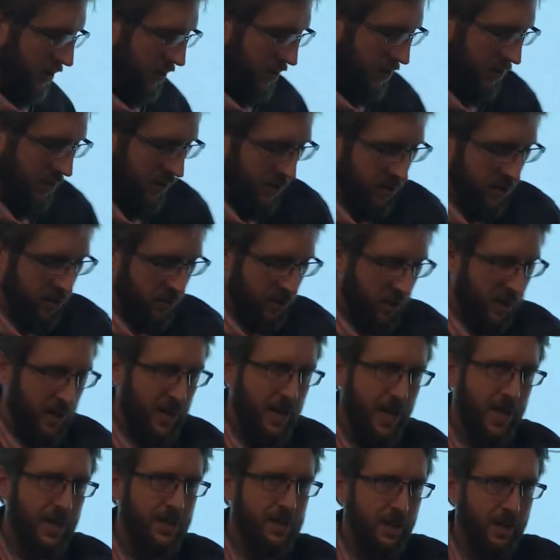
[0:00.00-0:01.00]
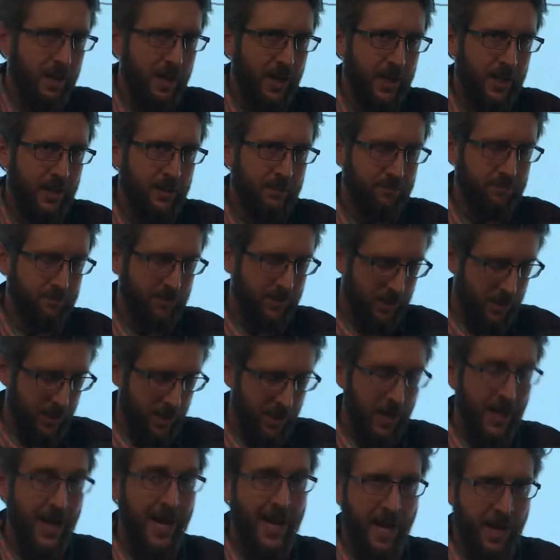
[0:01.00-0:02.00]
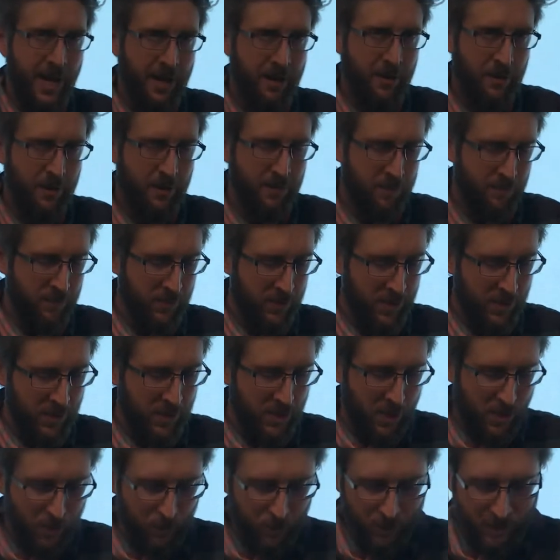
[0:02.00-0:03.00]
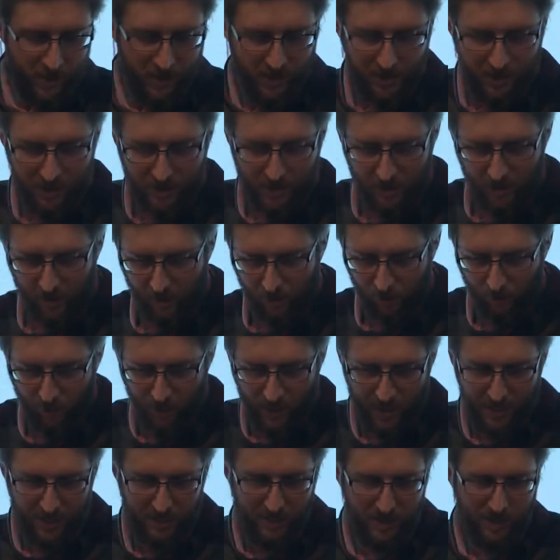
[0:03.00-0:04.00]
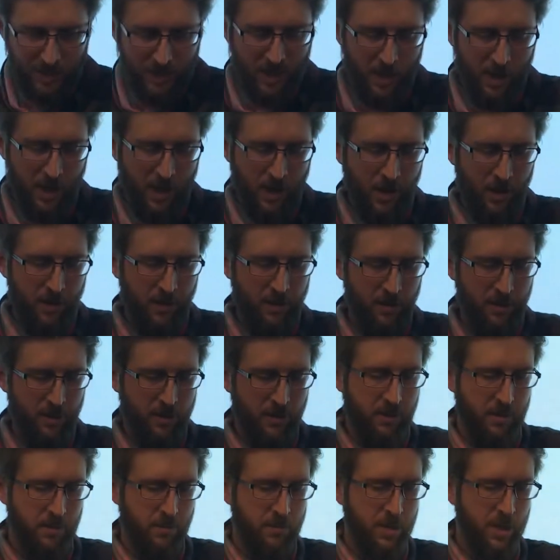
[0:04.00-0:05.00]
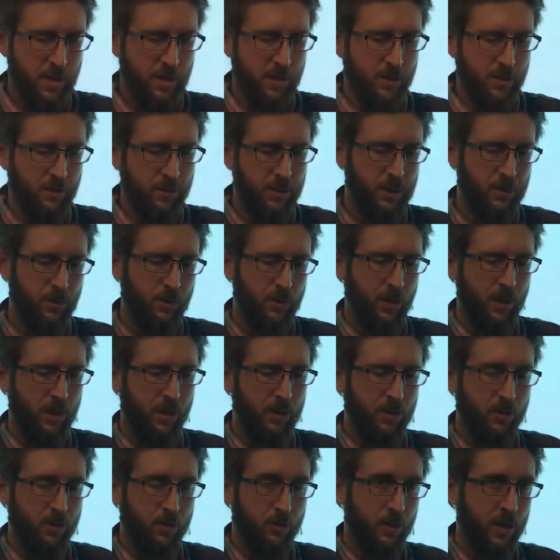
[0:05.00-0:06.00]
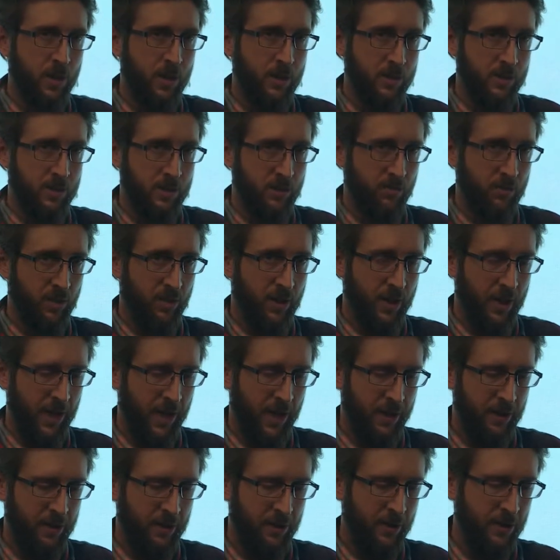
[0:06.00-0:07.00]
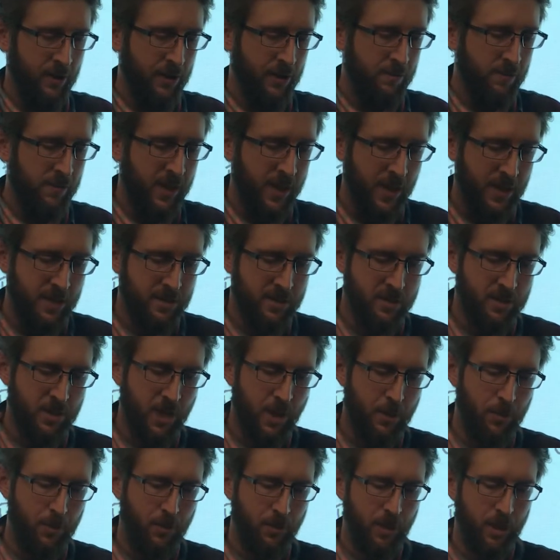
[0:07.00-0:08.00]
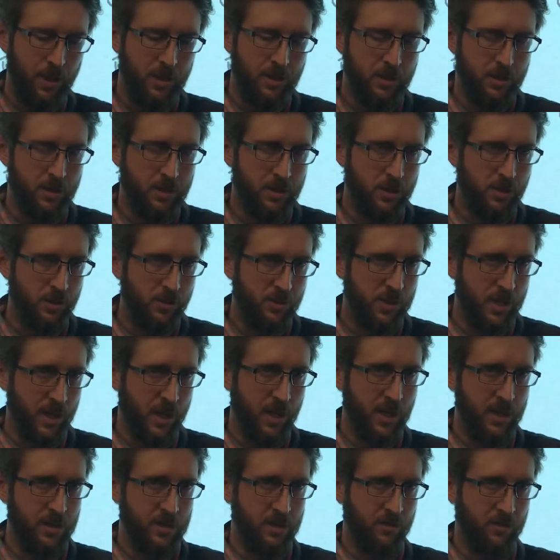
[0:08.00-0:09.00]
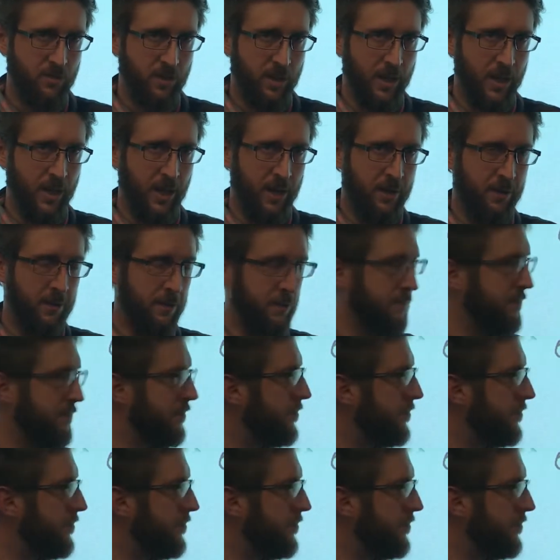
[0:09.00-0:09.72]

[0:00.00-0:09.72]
because they're connected like a ladder, we need to go right down the middle between the rungs of the ladder and separate the two sides of the ladder.